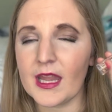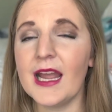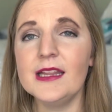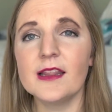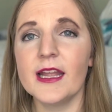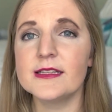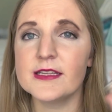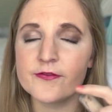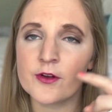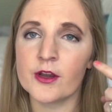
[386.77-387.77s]
I liked
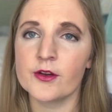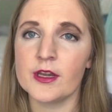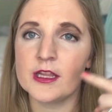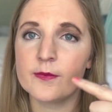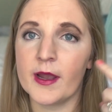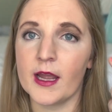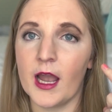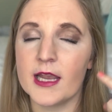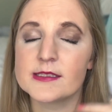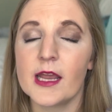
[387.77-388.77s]
it for underneath my eyes.